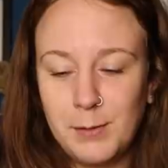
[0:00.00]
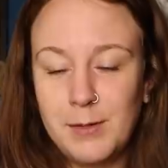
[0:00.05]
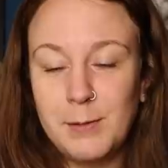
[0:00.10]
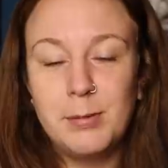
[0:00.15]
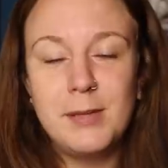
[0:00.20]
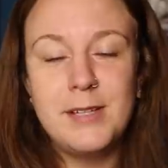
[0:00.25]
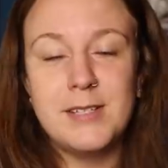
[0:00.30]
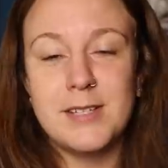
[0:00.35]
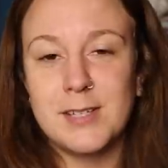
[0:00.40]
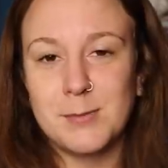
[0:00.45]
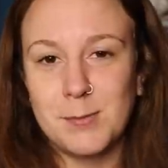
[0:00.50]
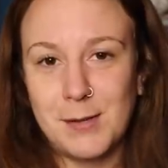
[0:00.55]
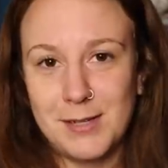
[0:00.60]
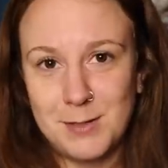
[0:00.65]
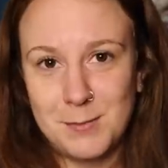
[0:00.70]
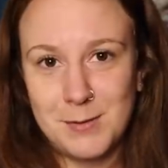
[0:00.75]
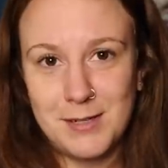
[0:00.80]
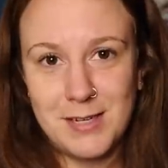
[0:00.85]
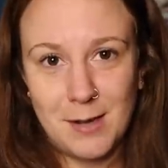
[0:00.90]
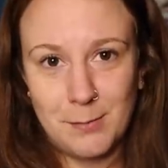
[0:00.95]
Please
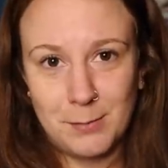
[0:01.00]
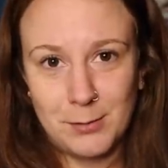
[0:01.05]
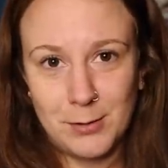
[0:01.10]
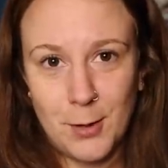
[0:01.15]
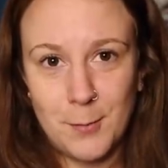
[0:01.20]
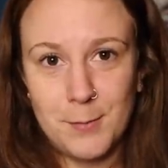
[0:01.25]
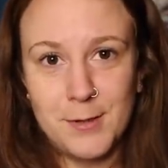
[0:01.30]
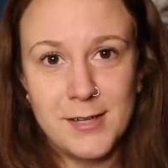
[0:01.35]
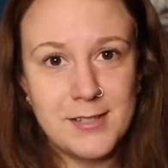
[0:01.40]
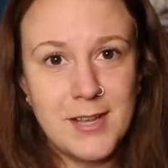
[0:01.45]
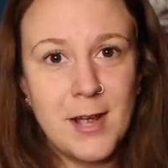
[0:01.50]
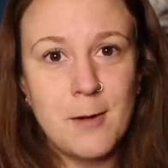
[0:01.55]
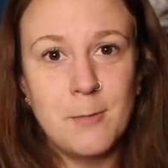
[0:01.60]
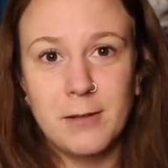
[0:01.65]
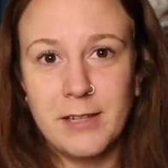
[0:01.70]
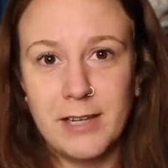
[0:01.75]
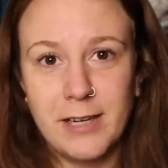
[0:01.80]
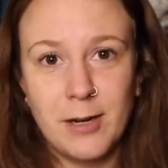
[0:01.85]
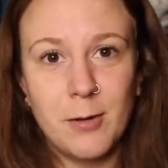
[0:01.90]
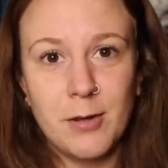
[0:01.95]
explain to me down below because I
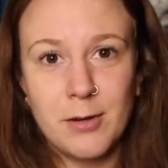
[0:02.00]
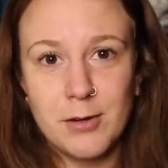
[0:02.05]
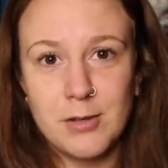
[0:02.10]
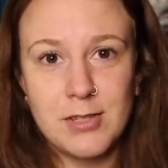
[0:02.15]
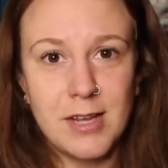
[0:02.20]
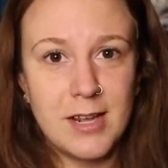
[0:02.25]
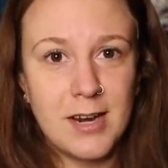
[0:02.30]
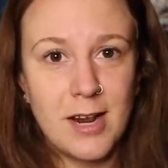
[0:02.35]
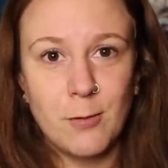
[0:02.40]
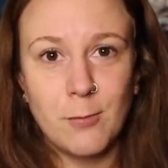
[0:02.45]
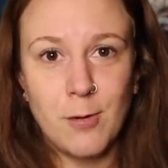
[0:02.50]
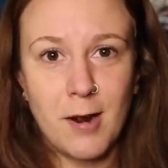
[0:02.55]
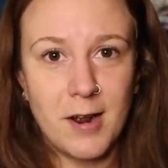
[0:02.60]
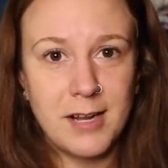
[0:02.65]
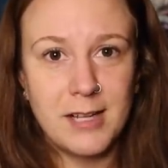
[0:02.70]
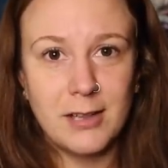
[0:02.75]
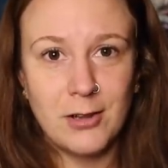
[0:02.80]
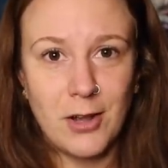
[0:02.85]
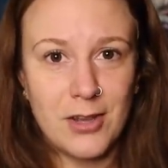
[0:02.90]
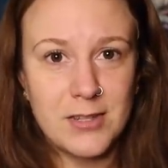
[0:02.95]
really don't understand how
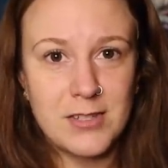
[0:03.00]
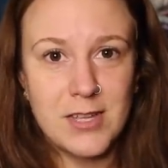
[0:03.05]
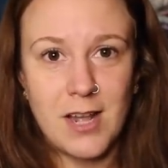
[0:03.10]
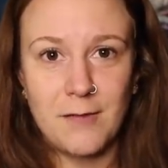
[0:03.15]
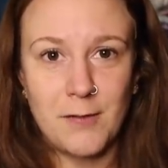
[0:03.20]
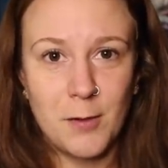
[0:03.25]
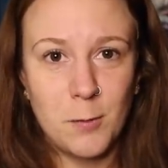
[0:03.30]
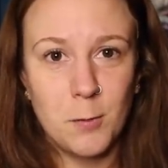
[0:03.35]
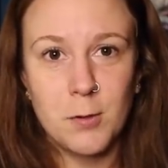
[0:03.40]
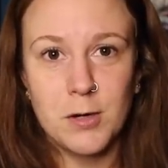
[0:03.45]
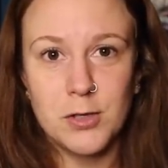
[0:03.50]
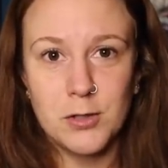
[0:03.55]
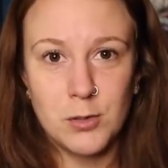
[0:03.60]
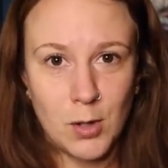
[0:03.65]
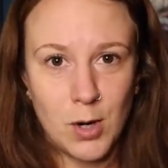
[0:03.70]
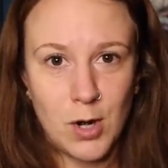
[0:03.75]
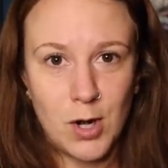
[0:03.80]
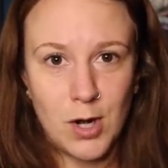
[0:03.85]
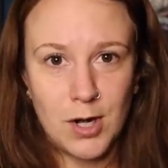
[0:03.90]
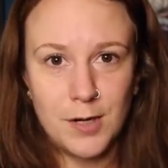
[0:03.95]
Rocky lost that if it were a
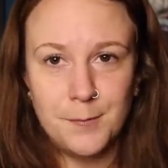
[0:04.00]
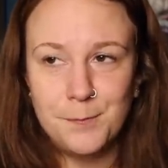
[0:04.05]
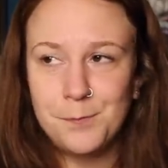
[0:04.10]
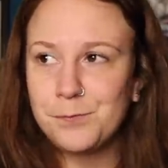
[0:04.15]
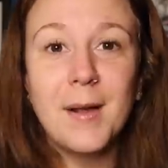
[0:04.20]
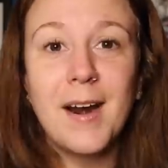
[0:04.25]
draw.